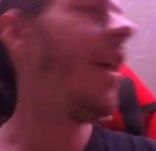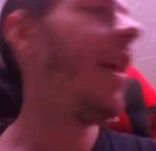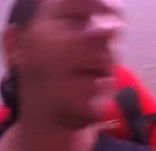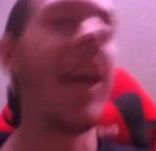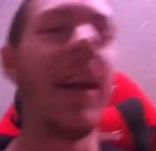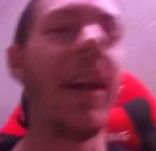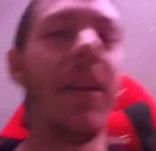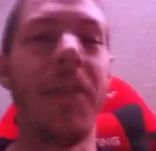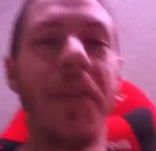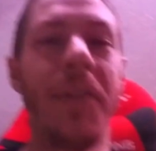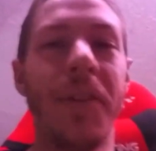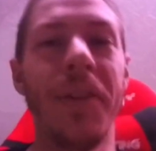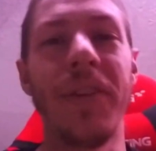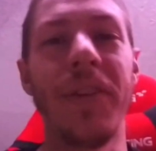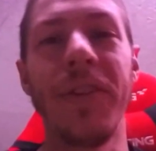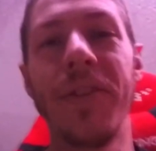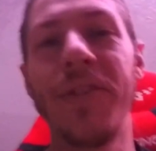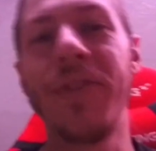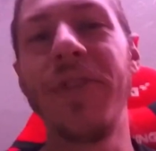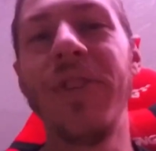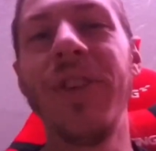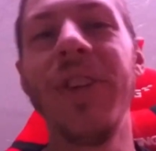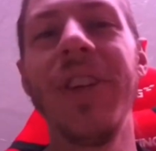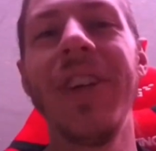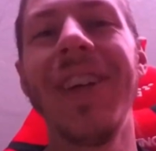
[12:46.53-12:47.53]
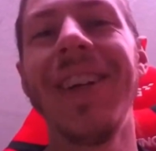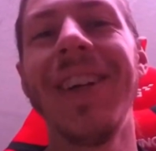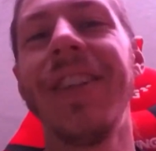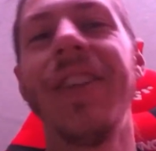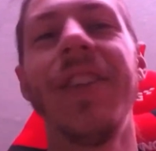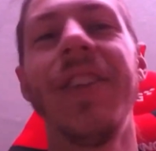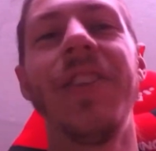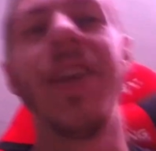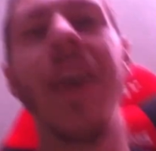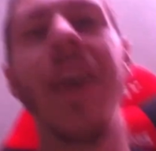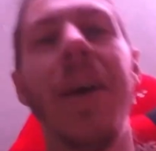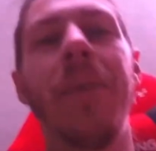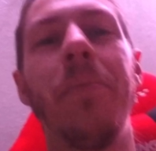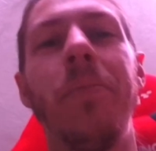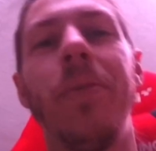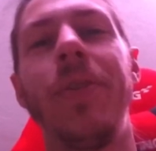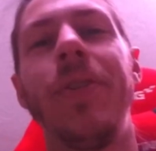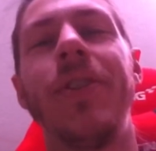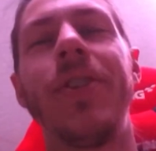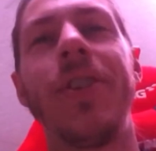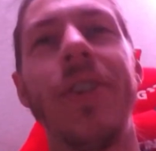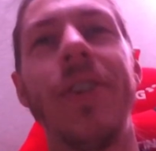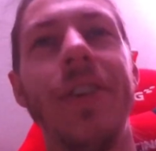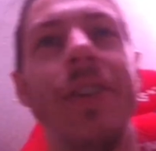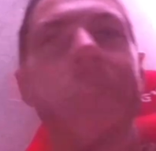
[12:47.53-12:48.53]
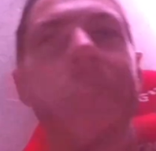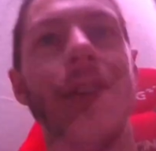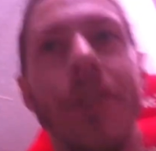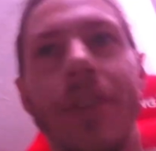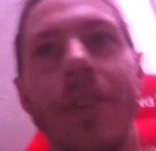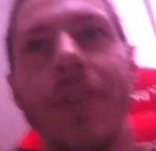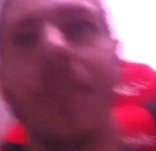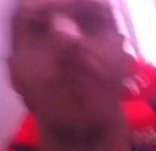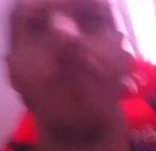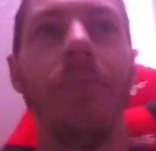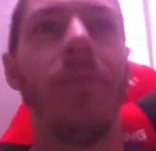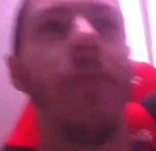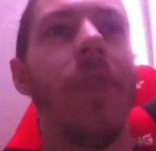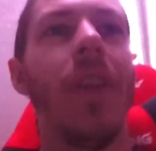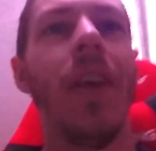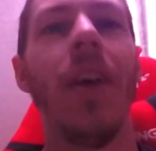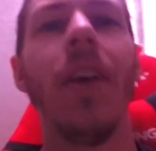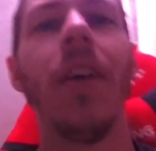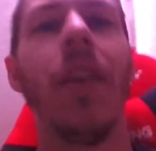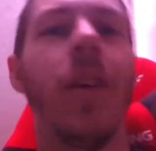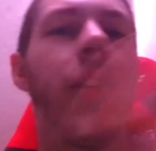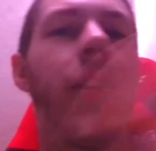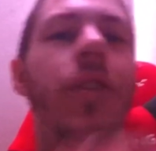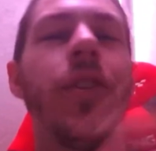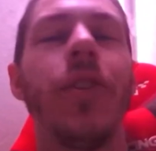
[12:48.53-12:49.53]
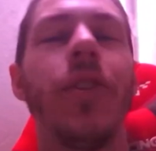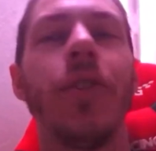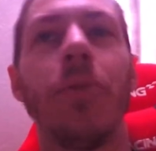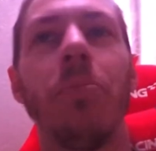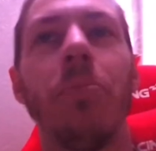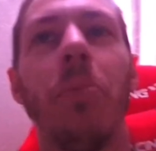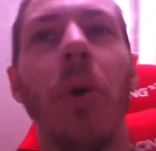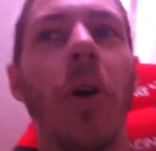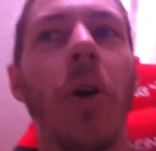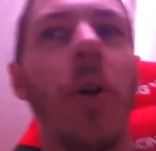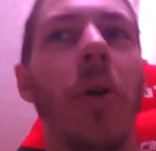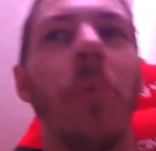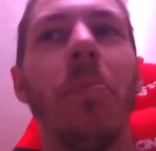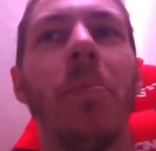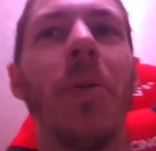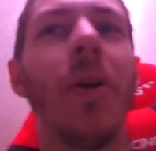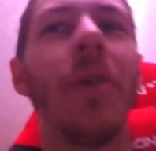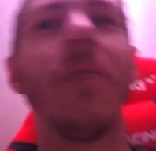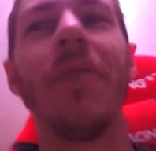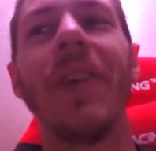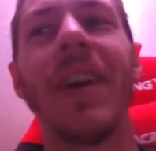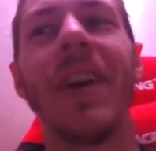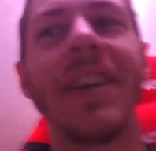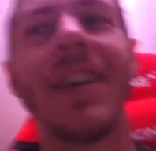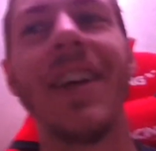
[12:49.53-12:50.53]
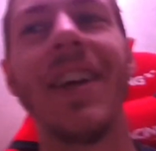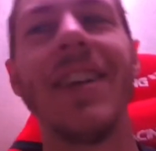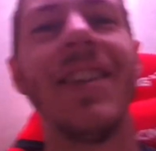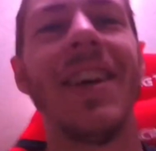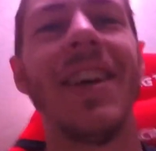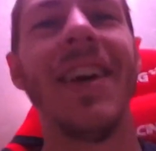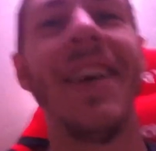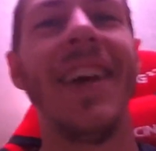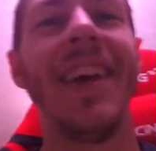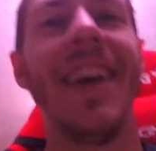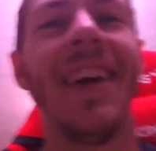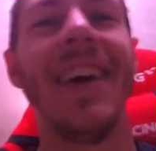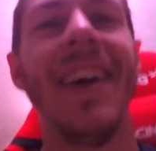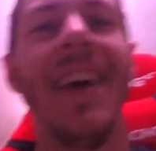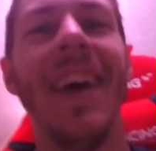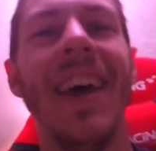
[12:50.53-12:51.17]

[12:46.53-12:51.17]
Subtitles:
Everything's sealed, the temperature's just spot on perfect, I tell you.